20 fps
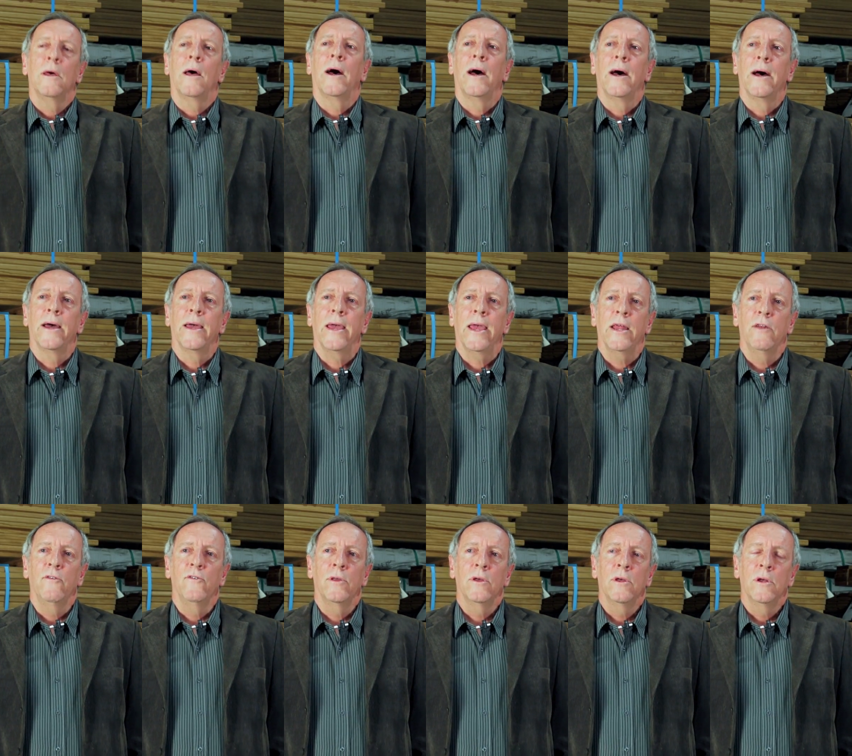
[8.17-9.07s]

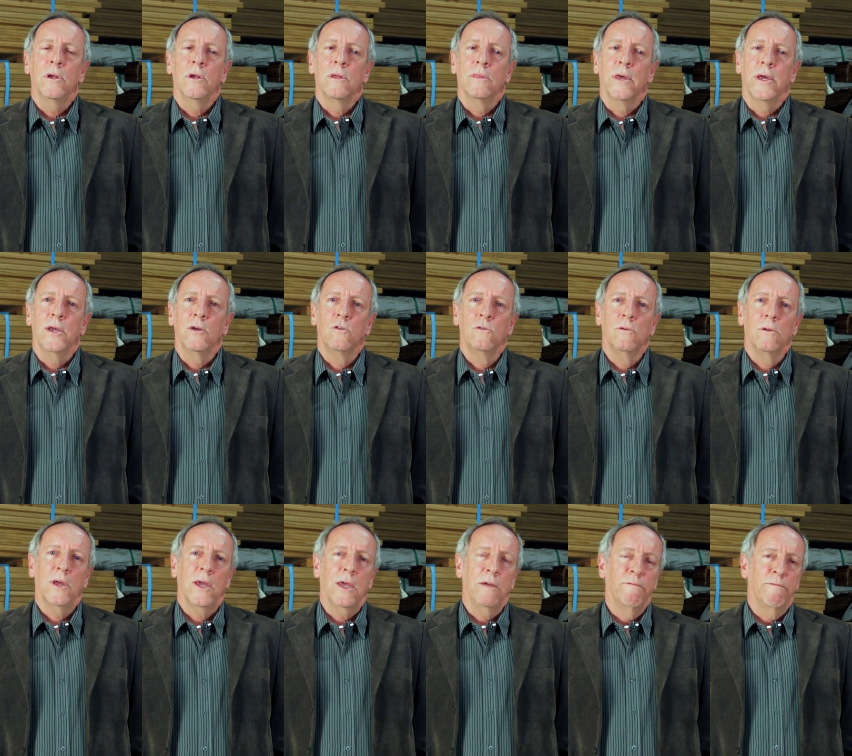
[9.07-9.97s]
and they
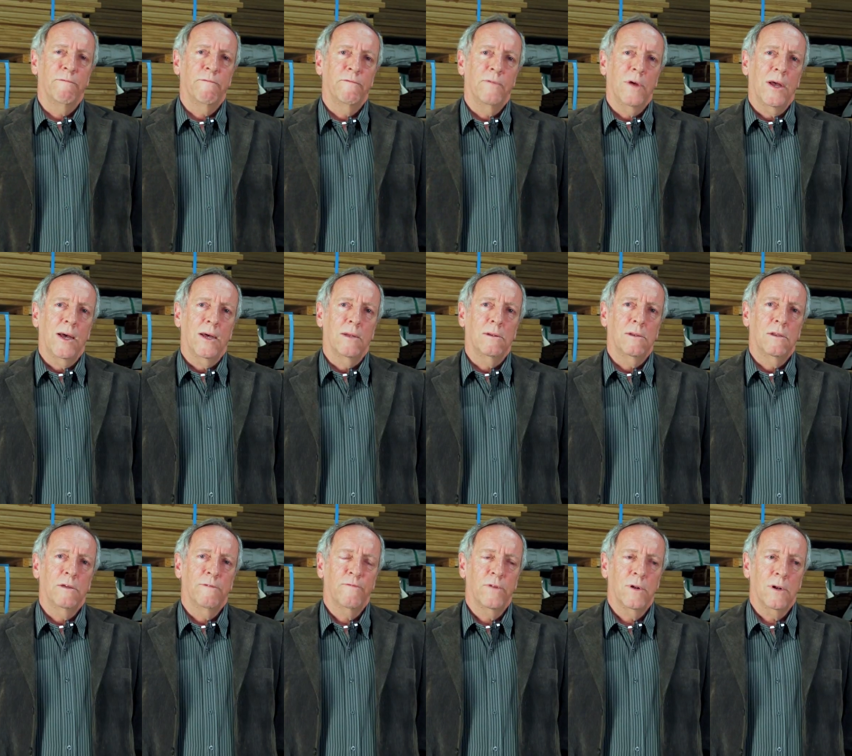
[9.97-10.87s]
all have
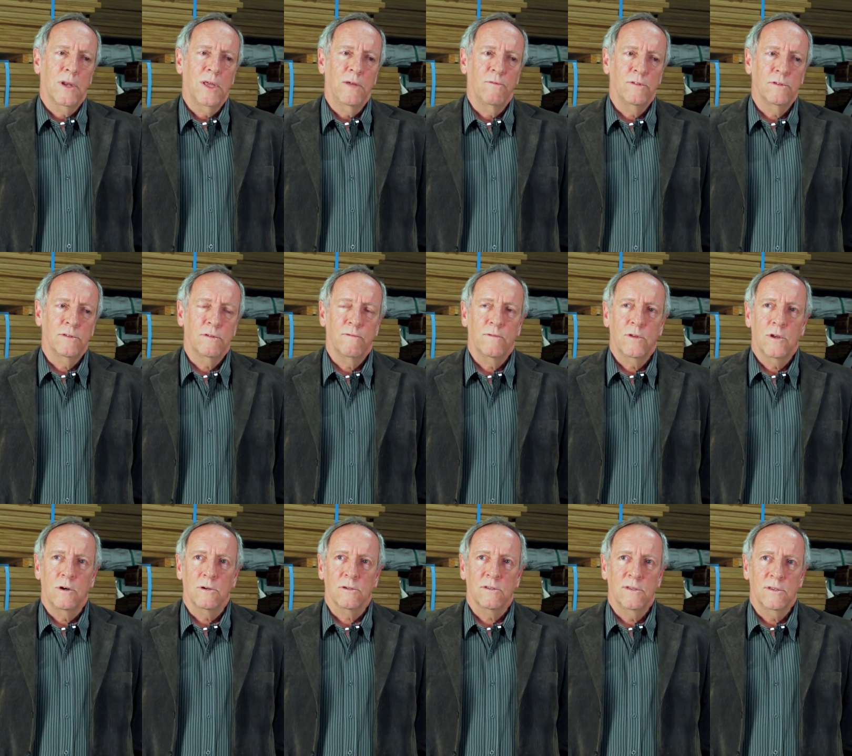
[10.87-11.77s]
different levels of
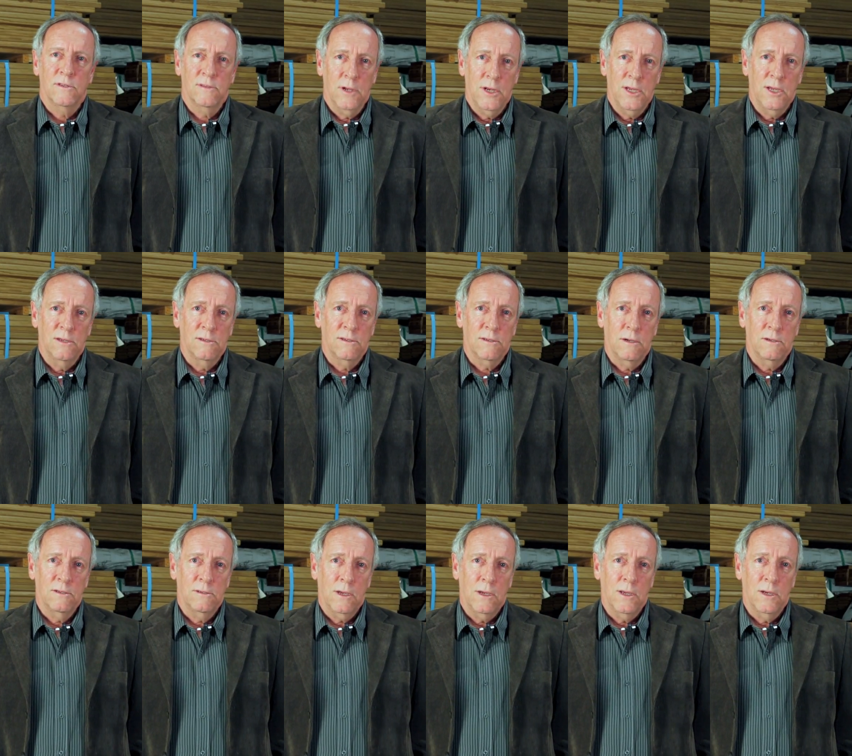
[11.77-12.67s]
toxicity
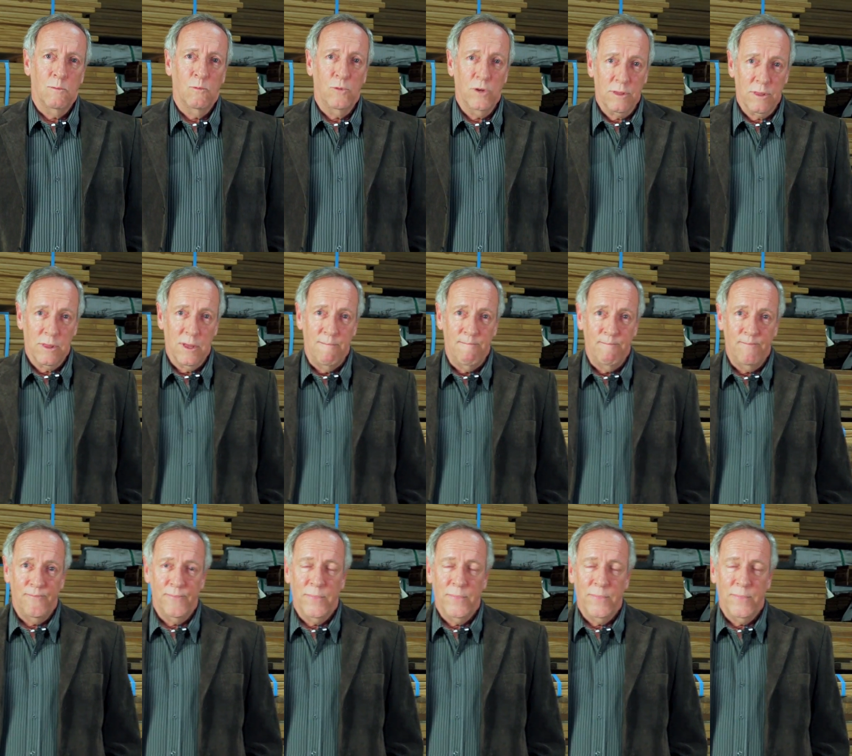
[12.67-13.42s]
associated with them.